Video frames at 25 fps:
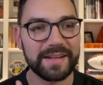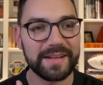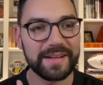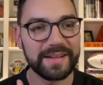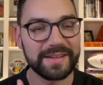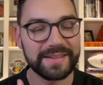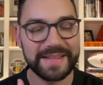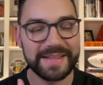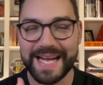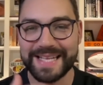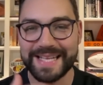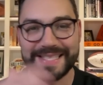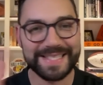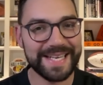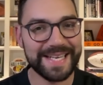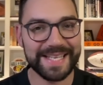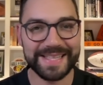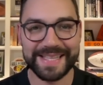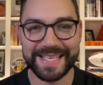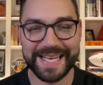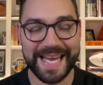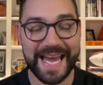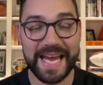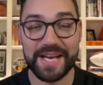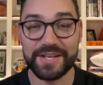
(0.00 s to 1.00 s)
That's not the
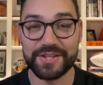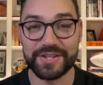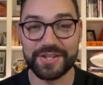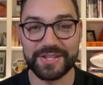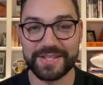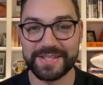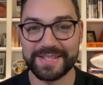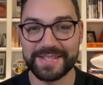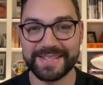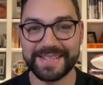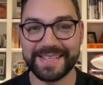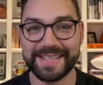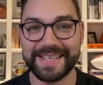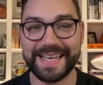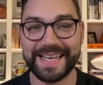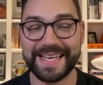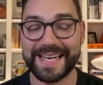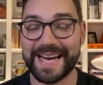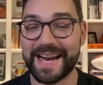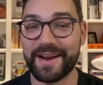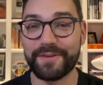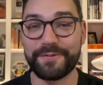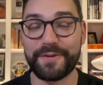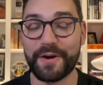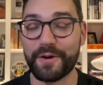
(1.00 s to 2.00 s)
case in
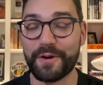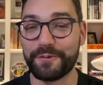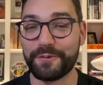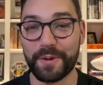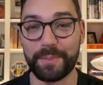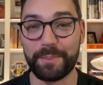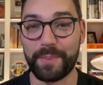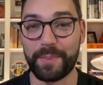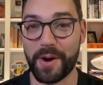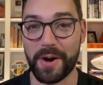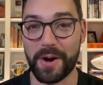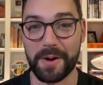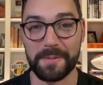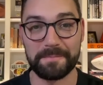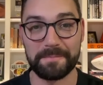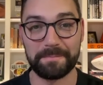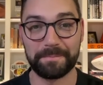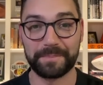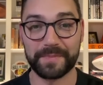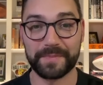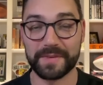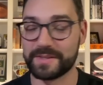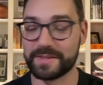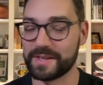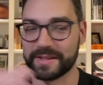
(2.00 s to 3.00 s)
NFL football.
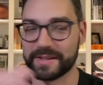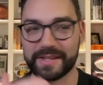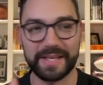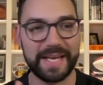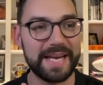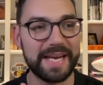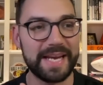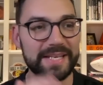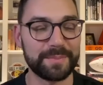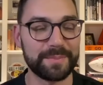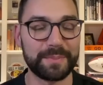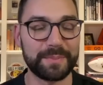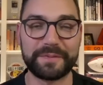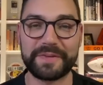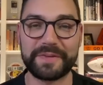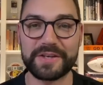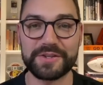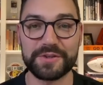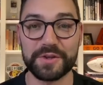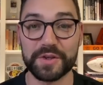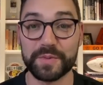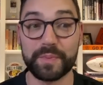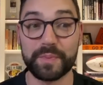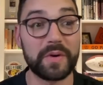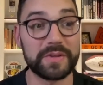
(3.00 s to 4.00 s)
It's not the case in
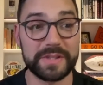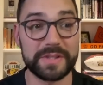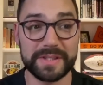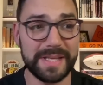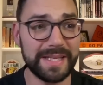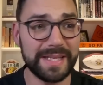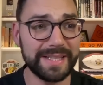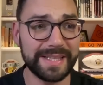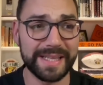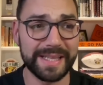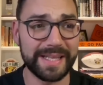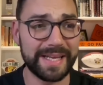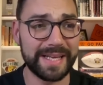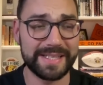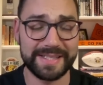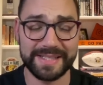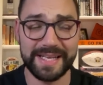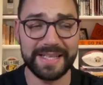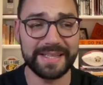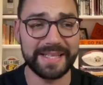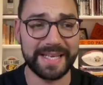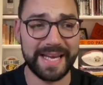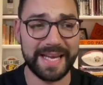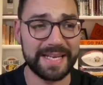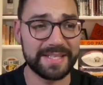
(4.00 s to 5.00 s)
professional sports. It's not
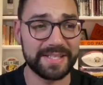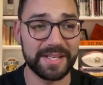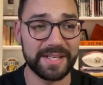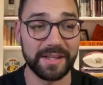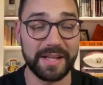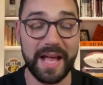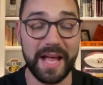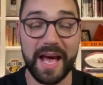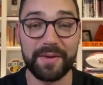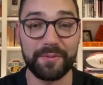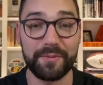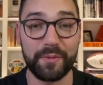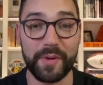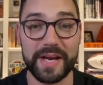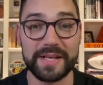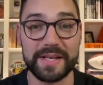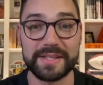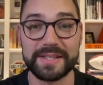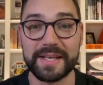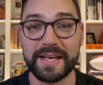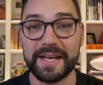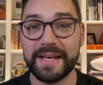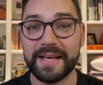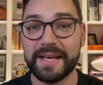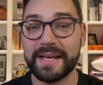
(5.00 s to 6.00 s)
the case in a lot of ways,
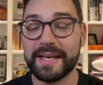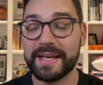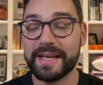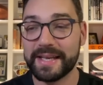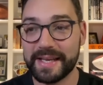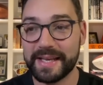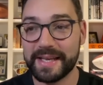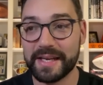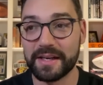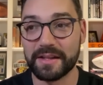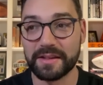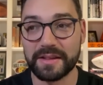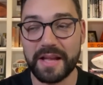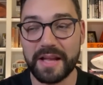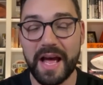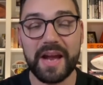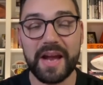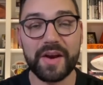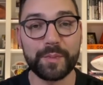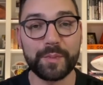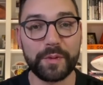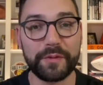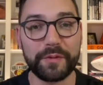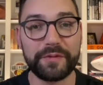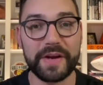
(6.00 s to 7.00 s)
in a lot
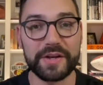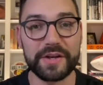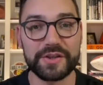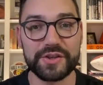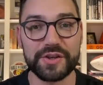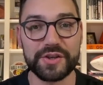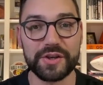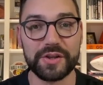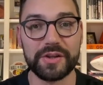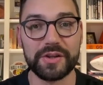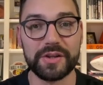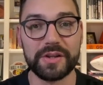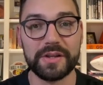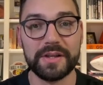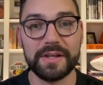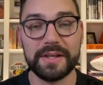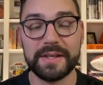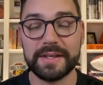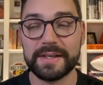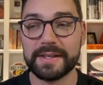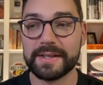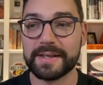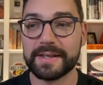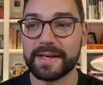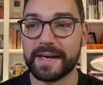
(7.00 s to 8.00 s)
of professional
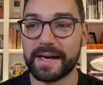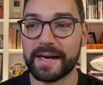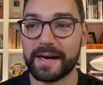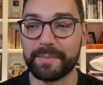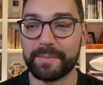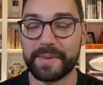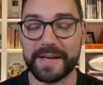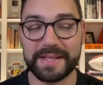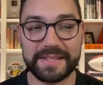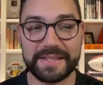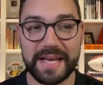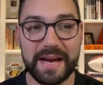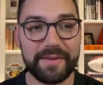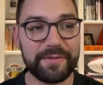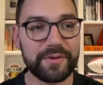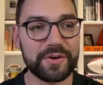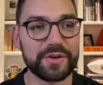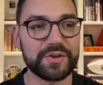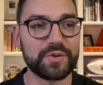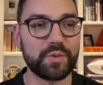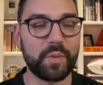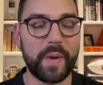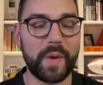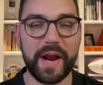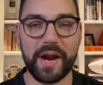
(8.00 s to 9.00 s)
endeavors
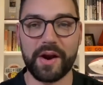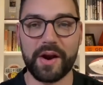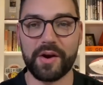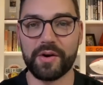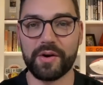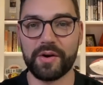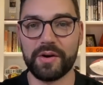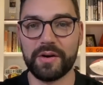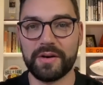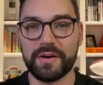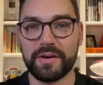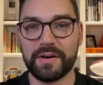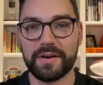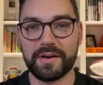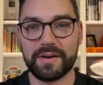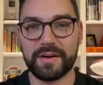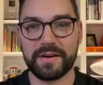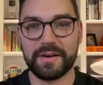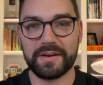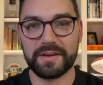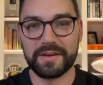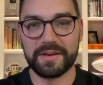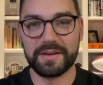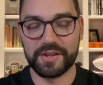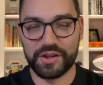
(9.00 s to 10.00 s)
where
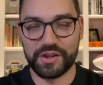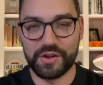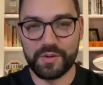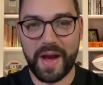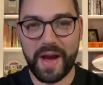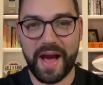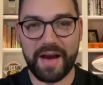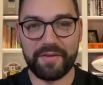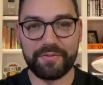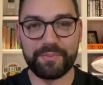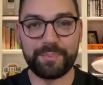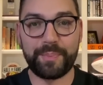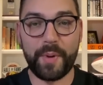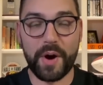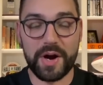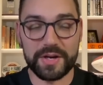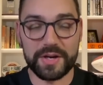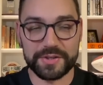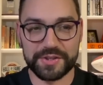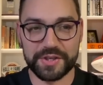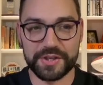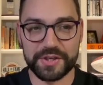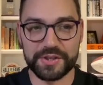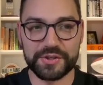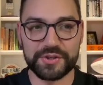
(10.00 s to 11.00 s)
you have
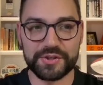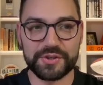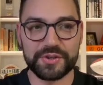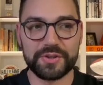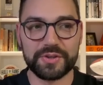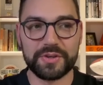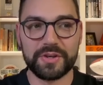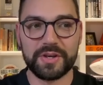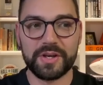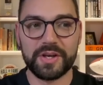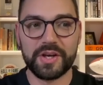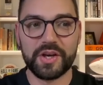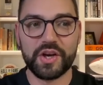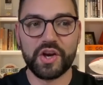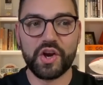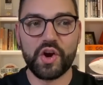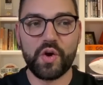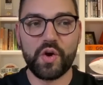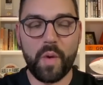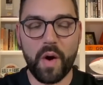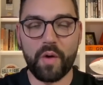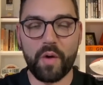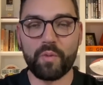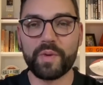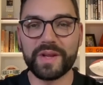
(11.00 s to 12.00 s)
bosses
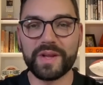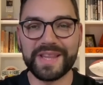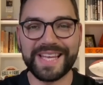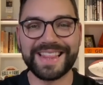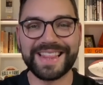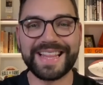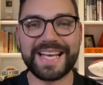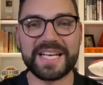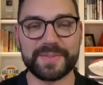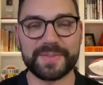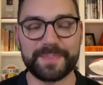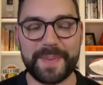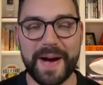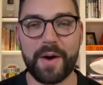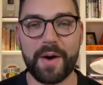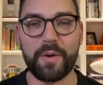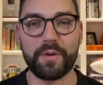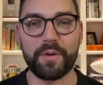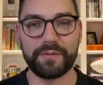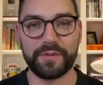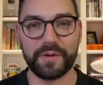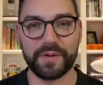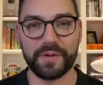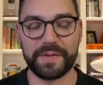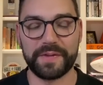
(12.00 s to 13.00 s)
who are really less
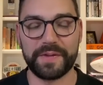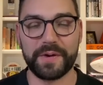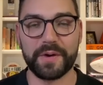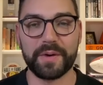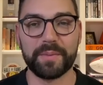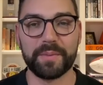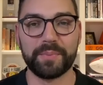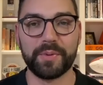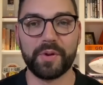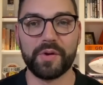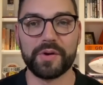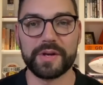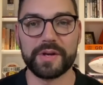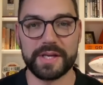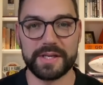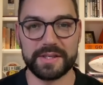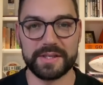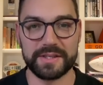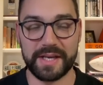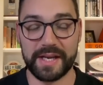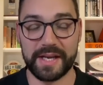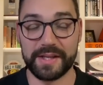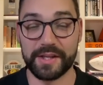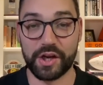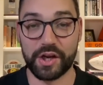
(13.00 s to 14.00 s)
powerful than their employees.
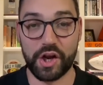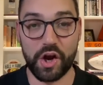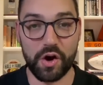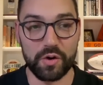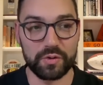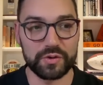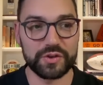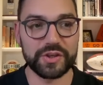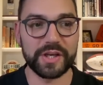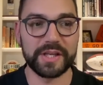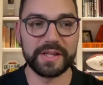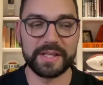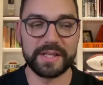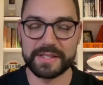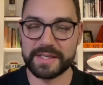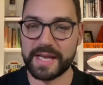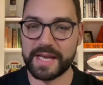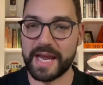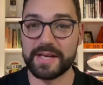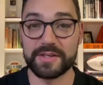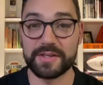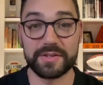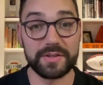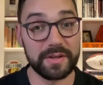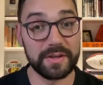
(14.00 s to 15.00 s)
And the coach, in this
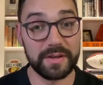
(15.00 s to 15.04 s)
case,